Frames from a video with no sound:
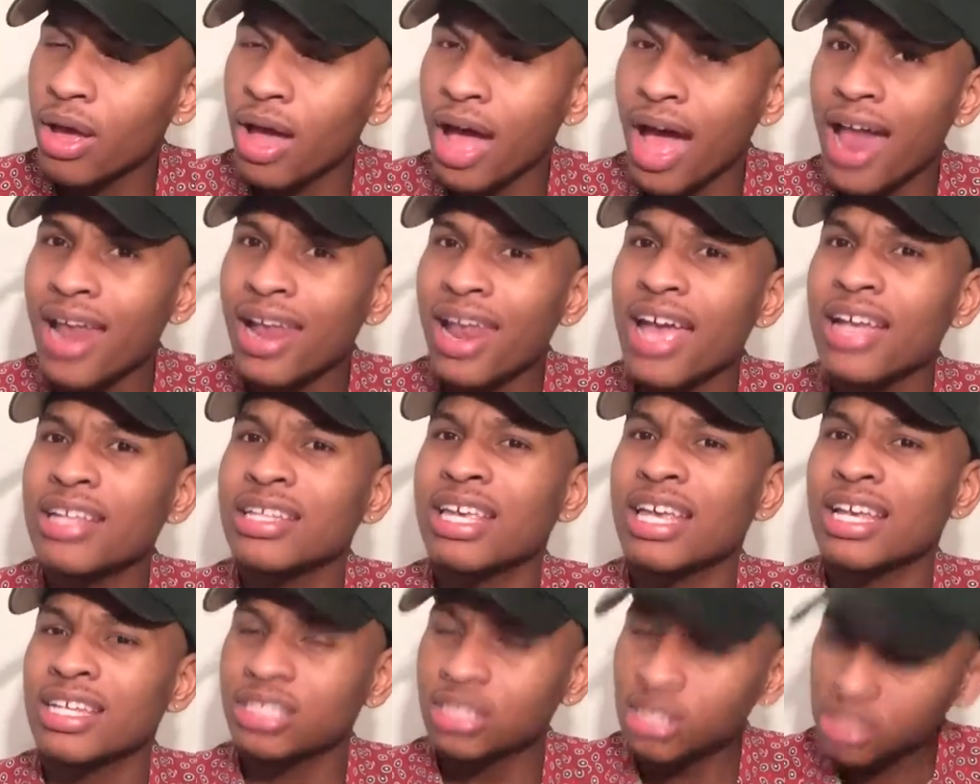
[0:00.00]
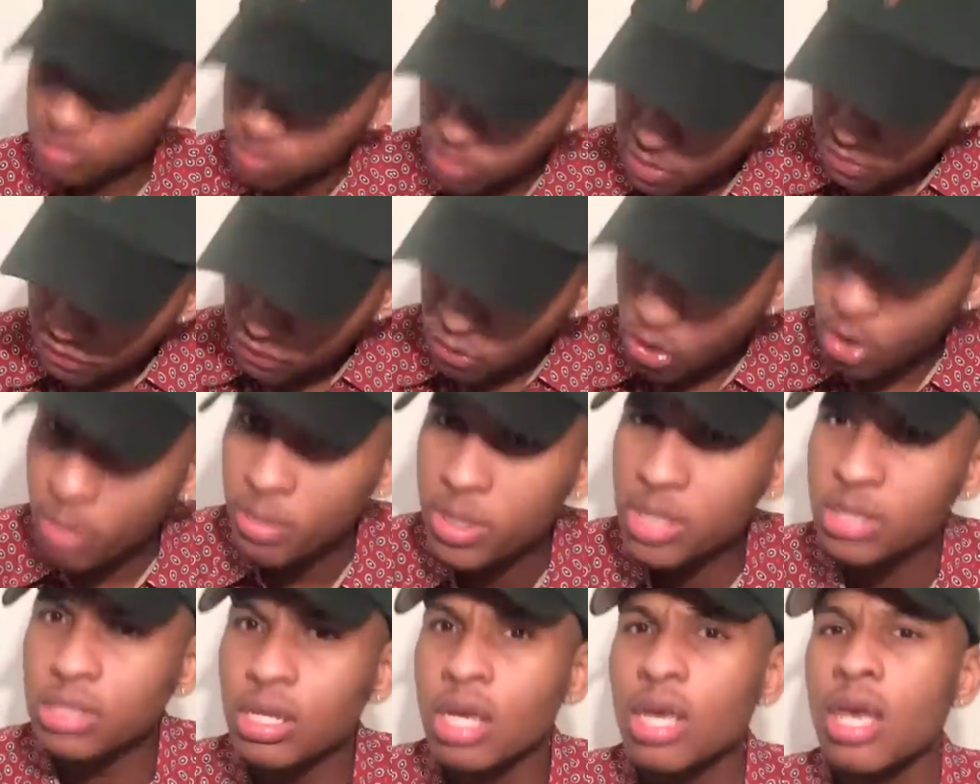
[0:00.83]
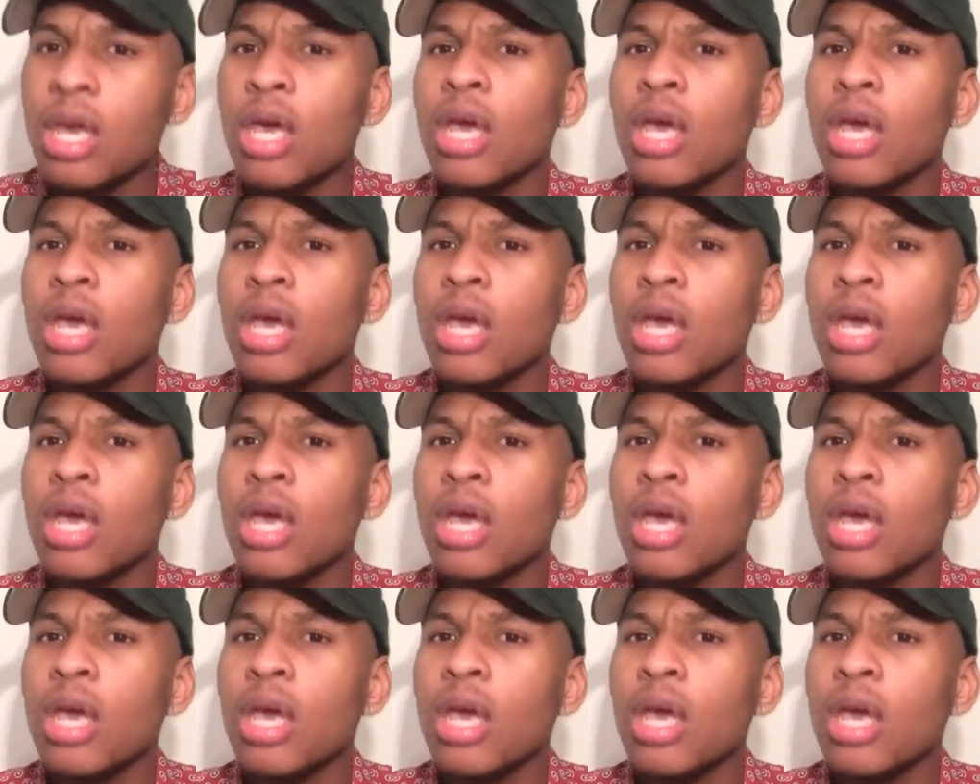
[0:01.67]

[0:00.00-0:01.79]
I like Kesha's performance.